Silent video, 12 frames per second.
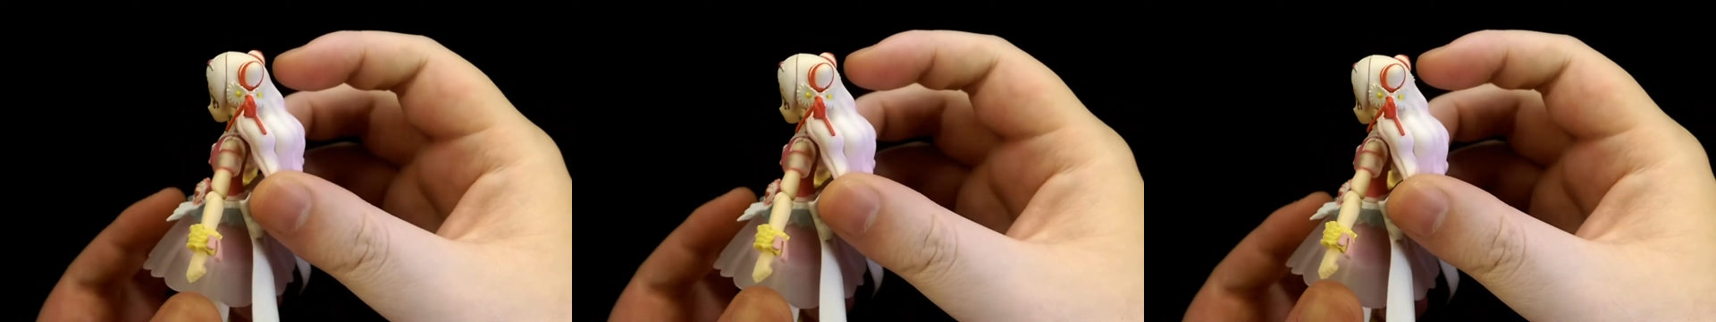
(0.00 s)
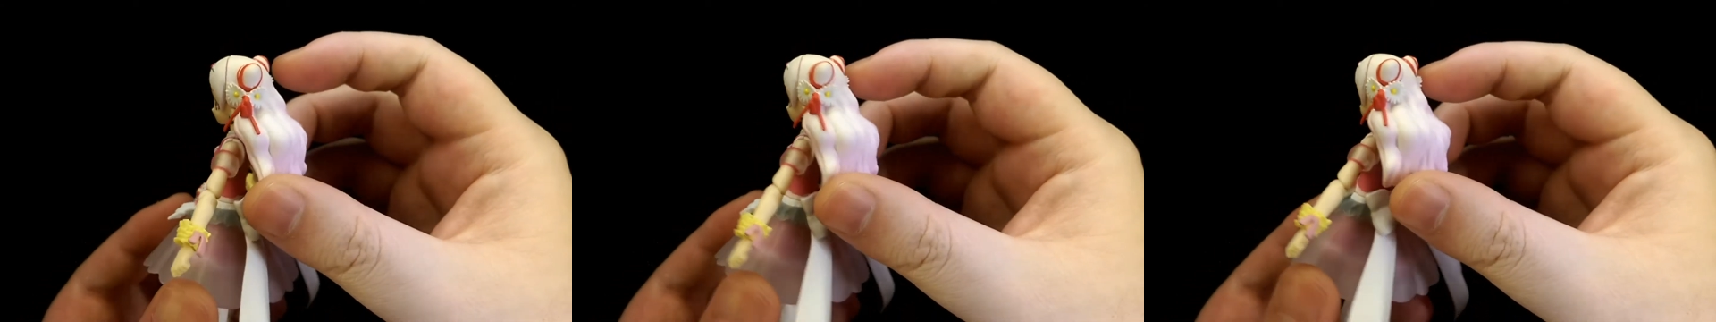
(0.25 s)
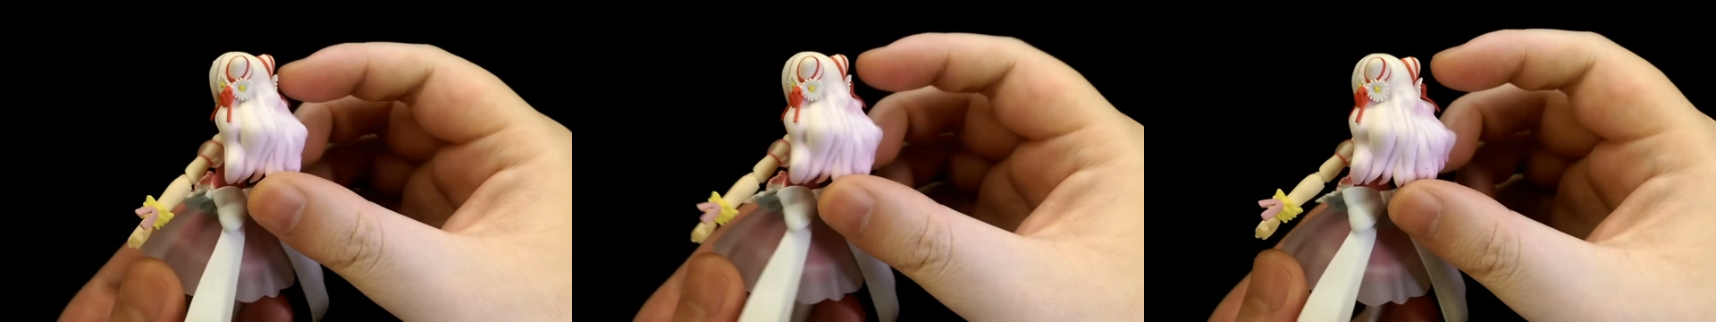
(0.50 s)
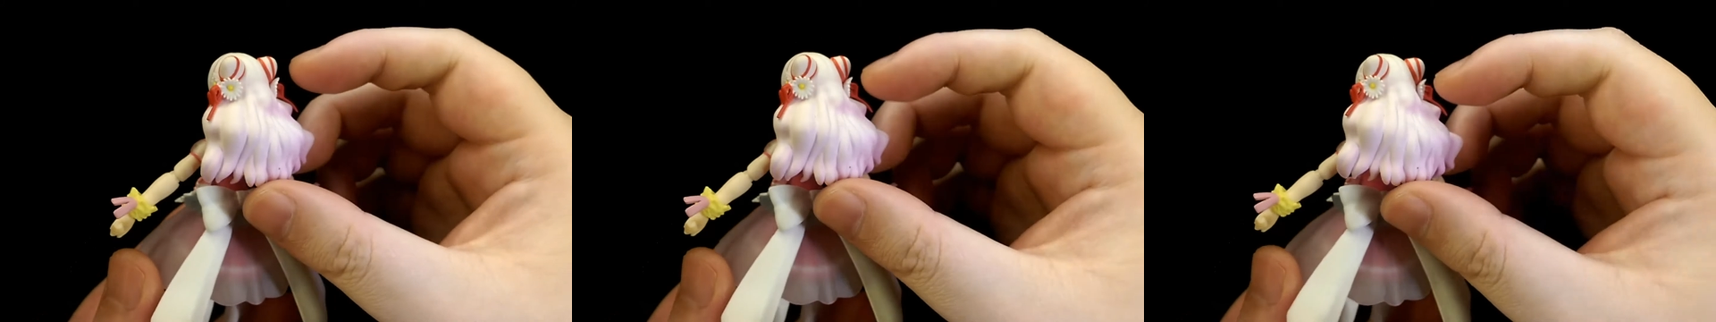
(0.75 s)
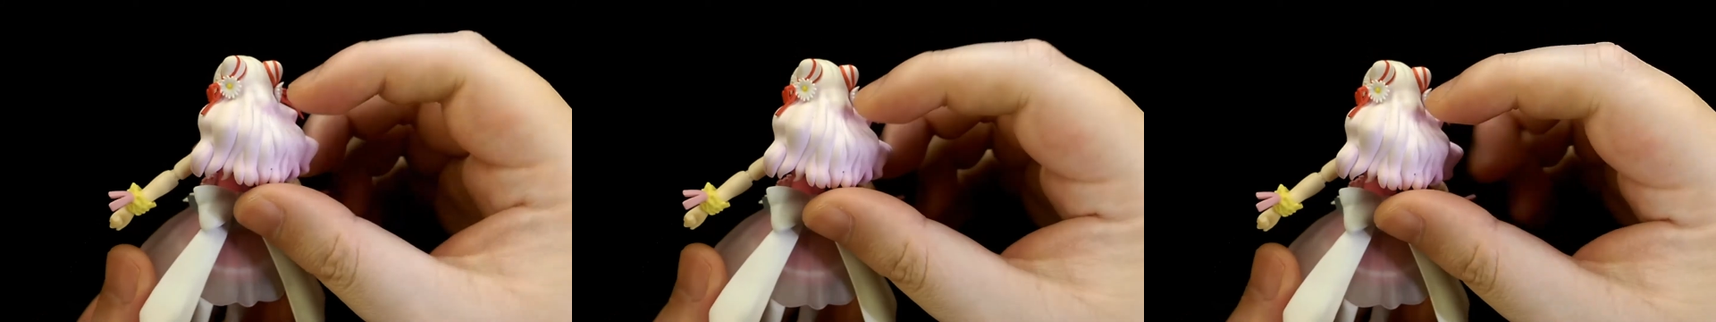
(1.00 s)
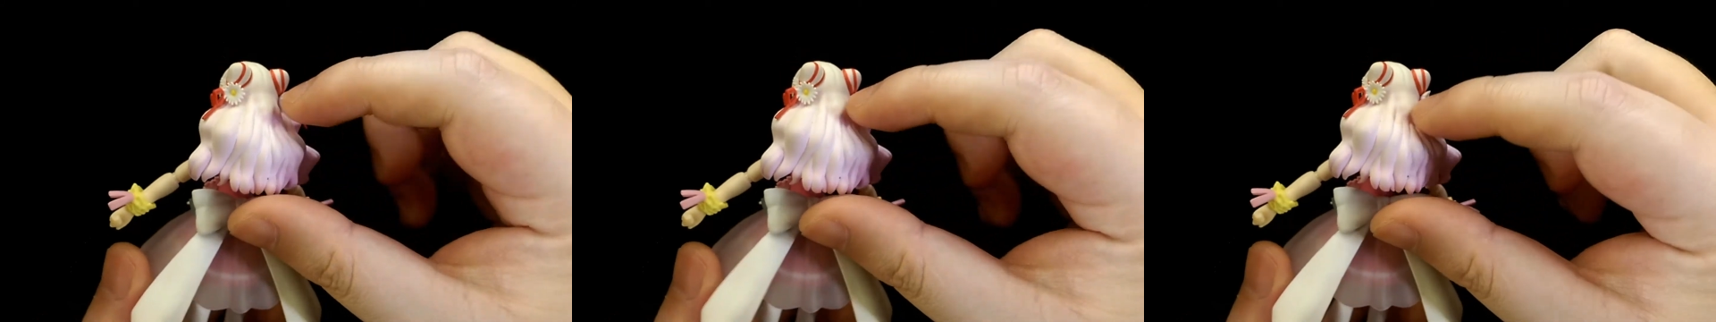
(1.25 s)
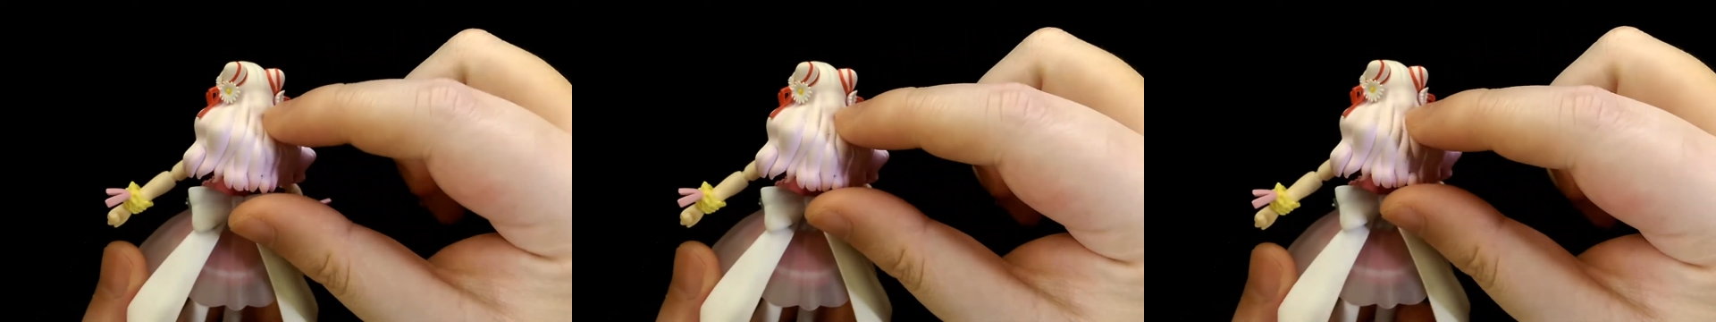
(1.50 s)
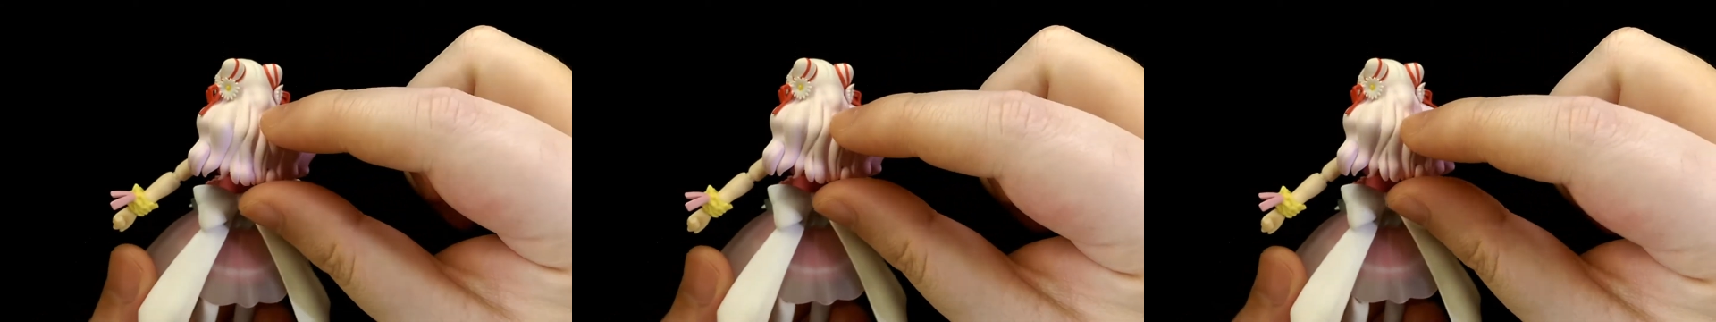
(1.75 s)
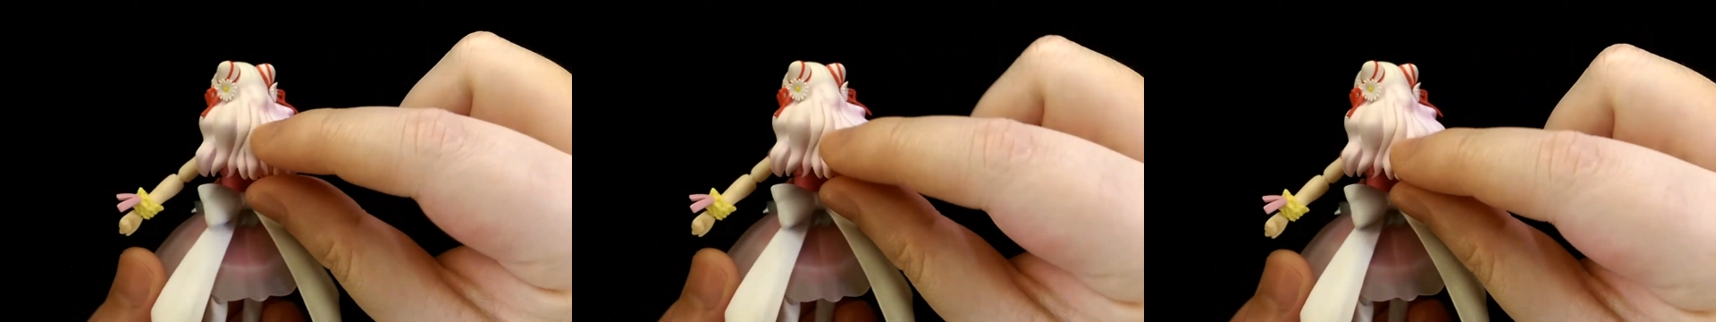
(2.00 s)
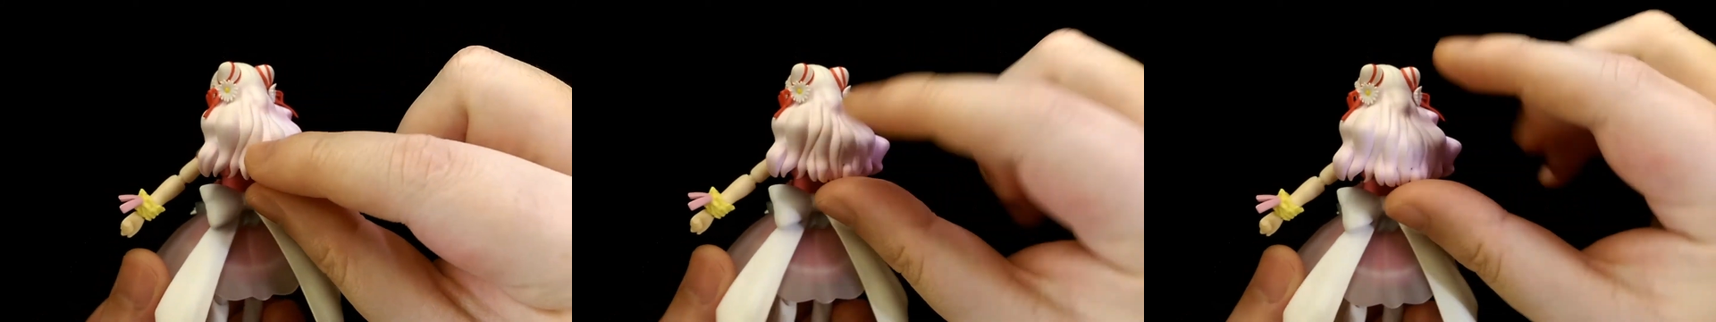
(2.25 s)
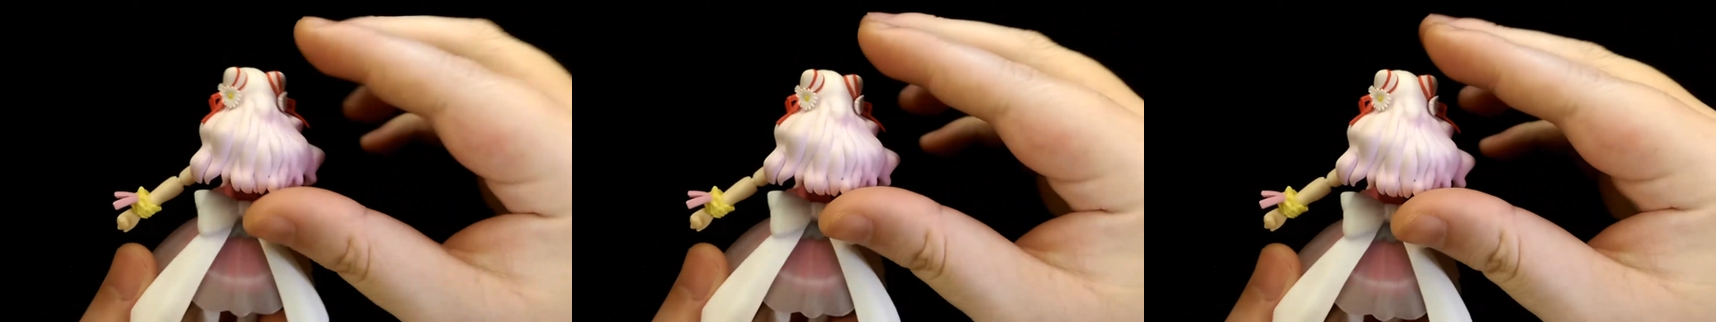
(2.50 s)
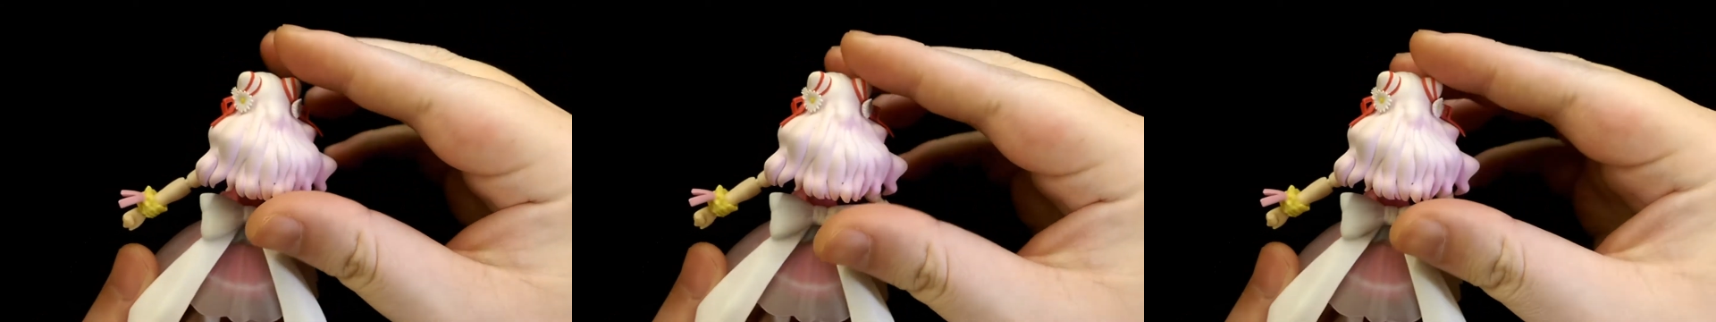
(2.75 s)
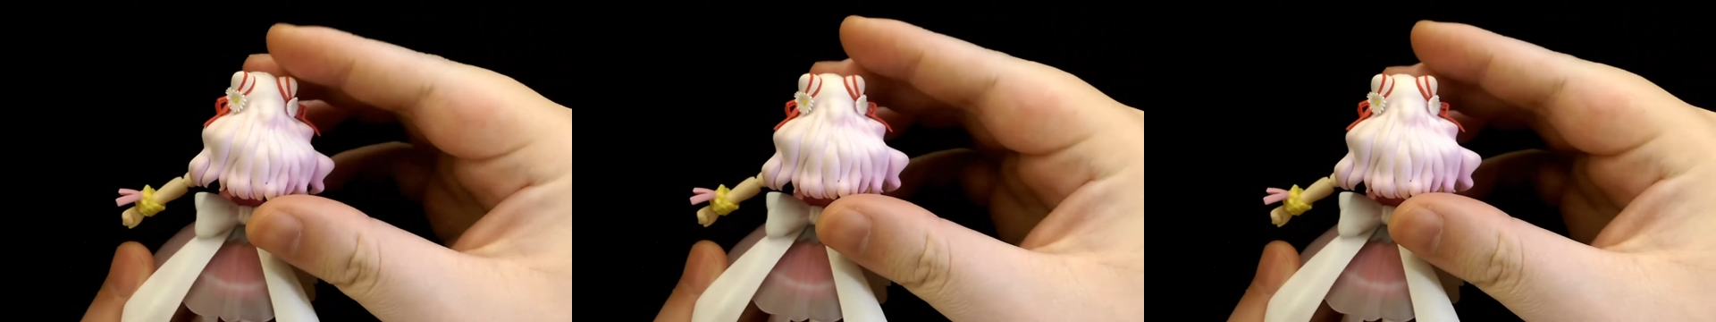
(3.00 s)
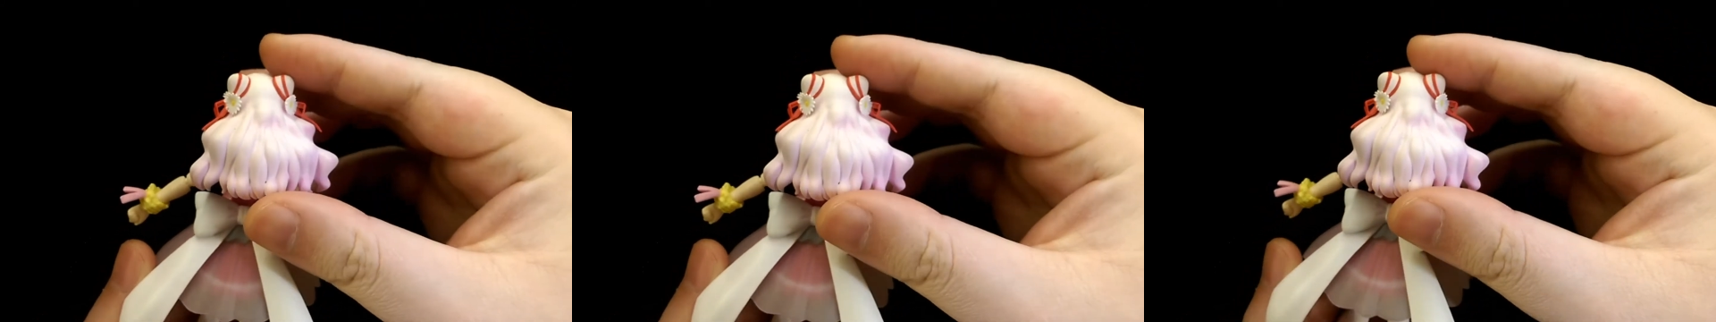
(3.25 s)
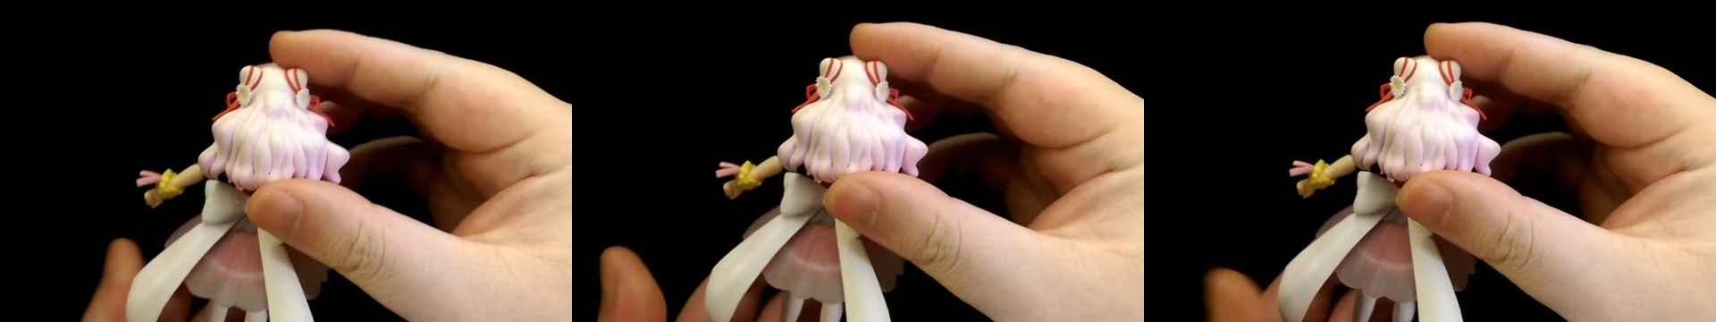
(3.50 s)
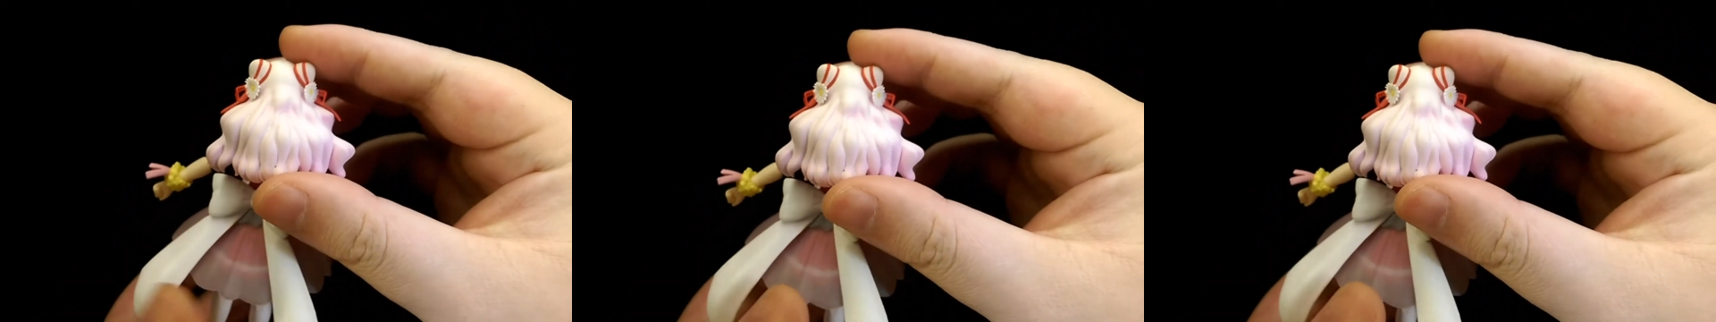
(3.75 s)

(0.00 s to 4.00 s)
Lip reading: [unreadable: no face in view]